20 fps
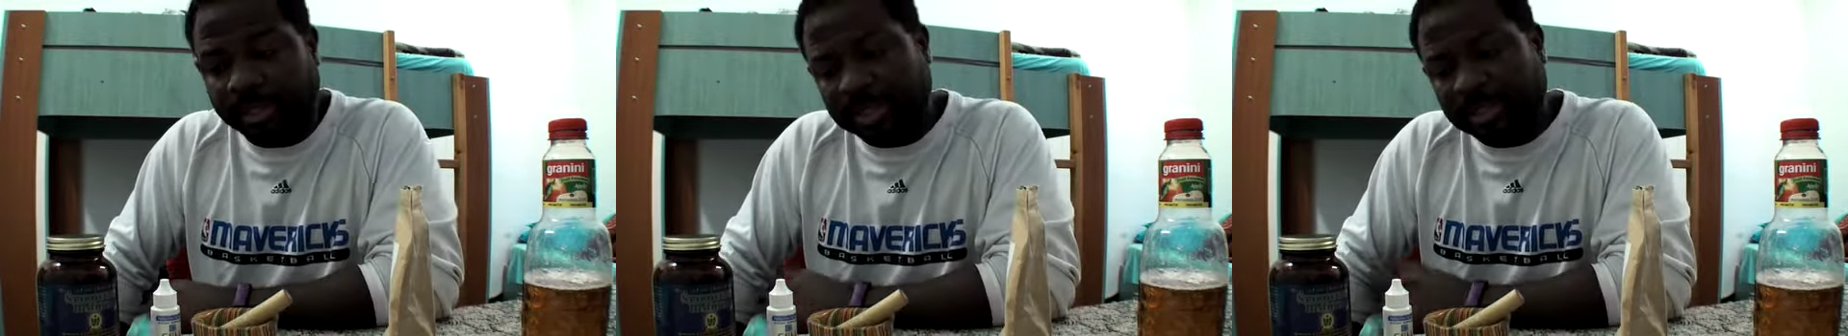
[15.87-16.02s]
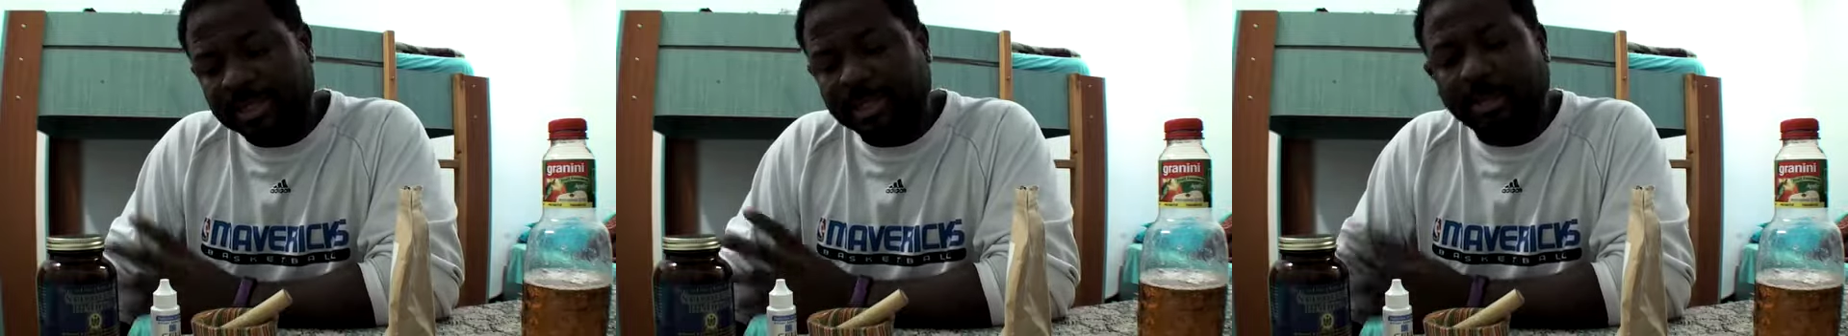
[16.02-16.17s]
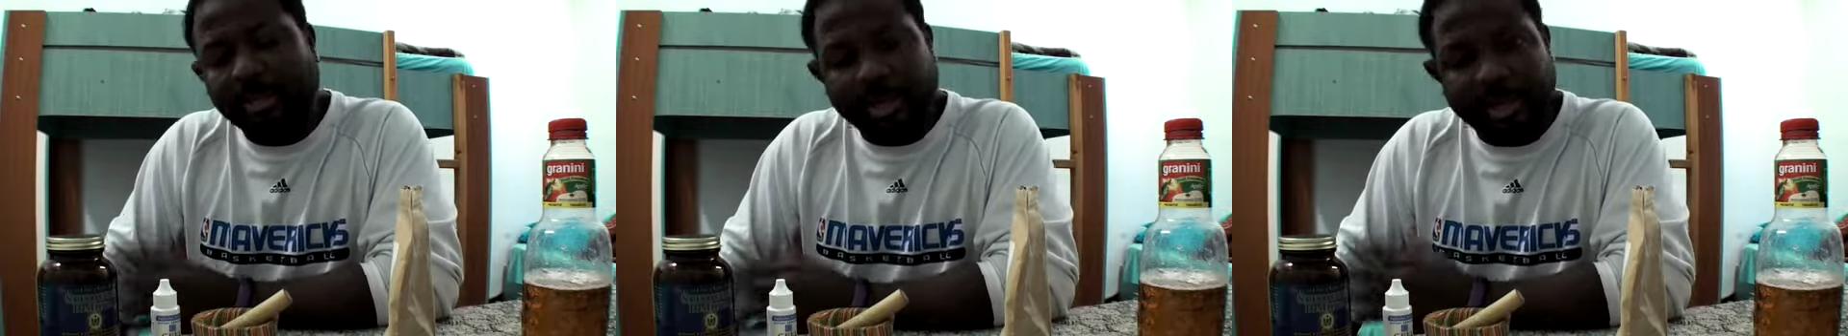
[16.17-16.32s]
I
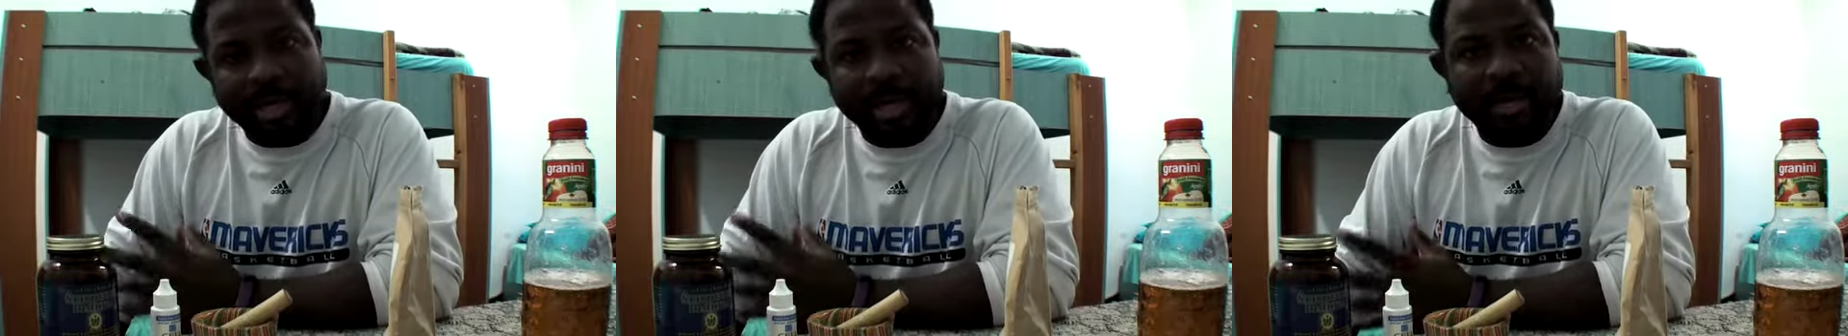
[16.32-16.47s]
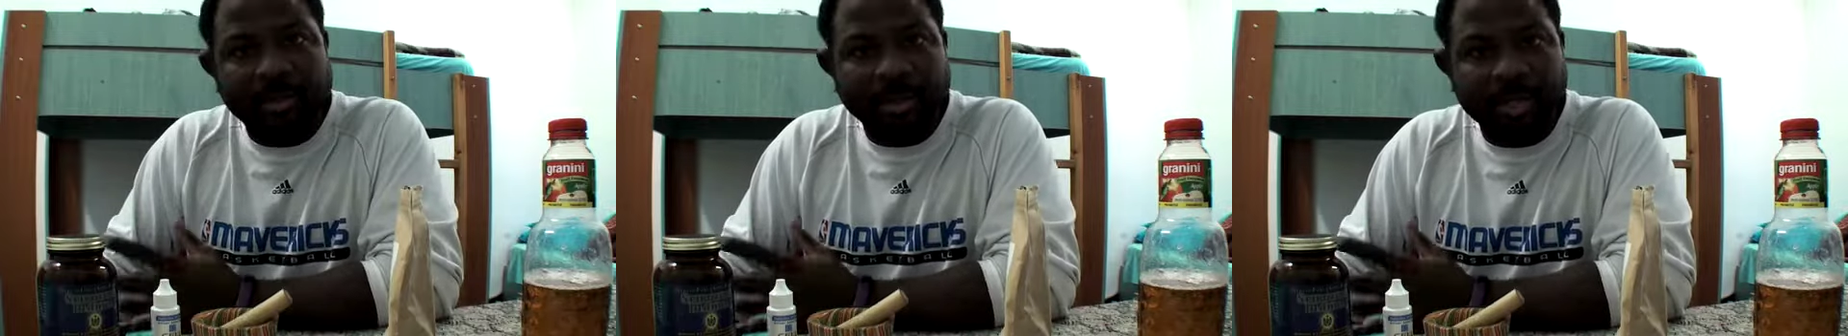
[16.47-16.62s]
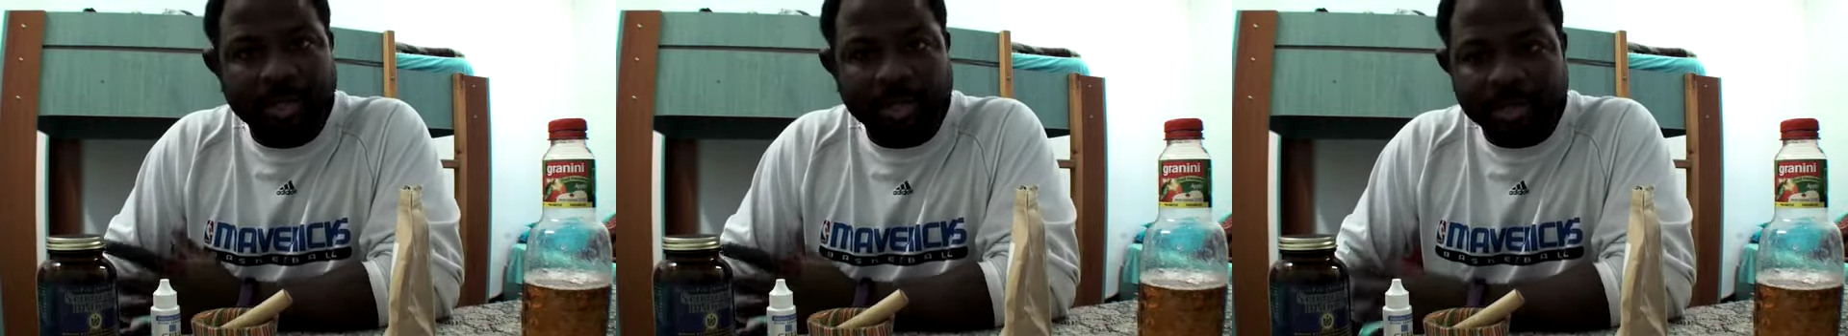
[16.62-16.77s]
said, okay,
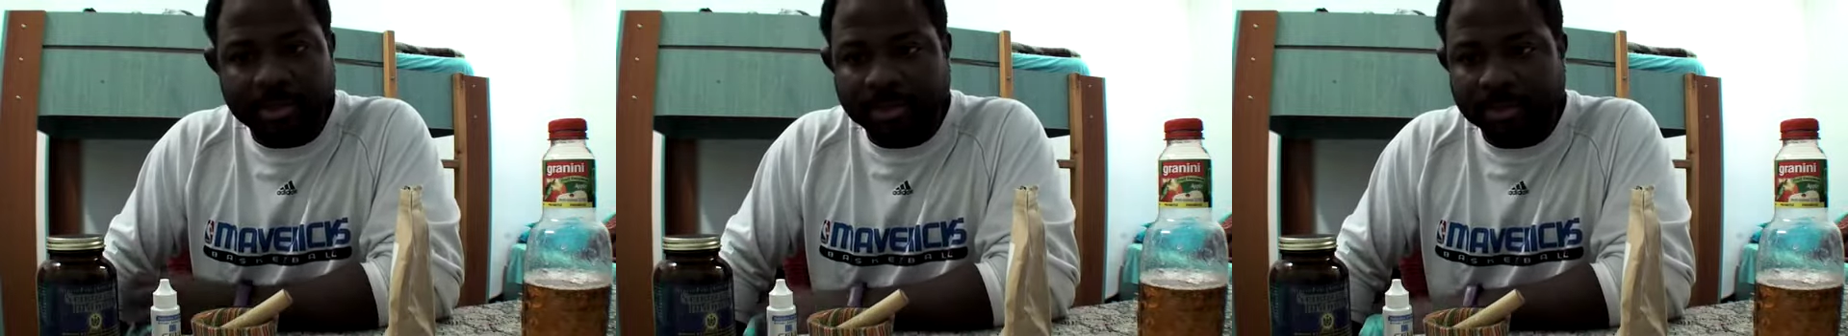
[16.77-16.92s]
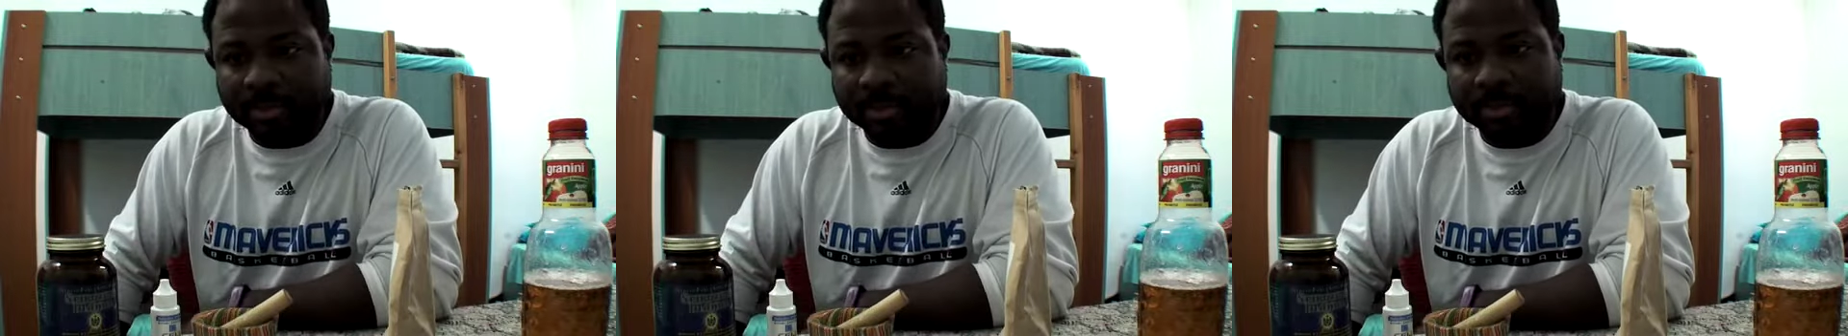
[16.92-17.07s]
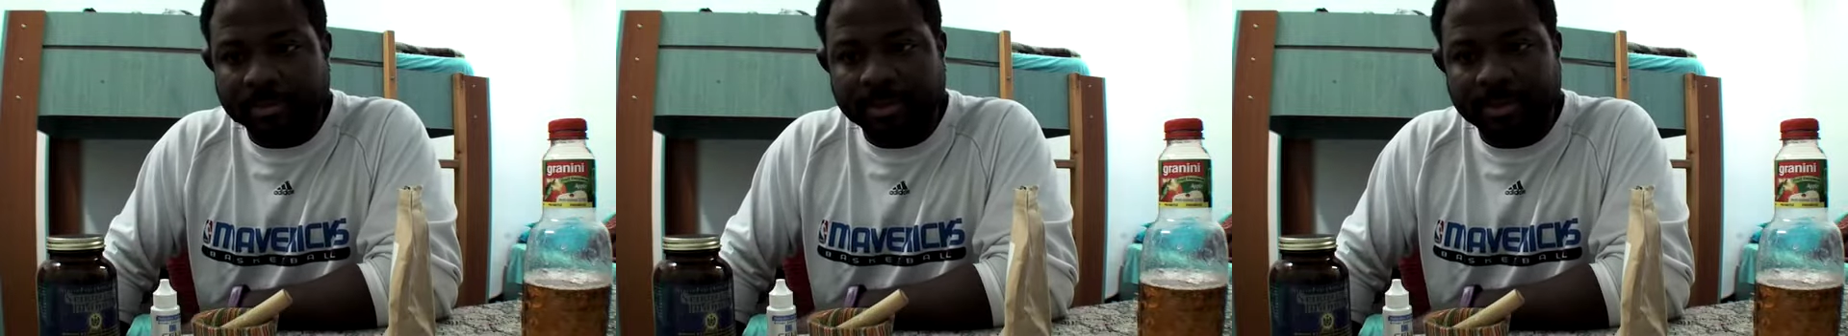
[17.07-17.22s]
I'll get to it.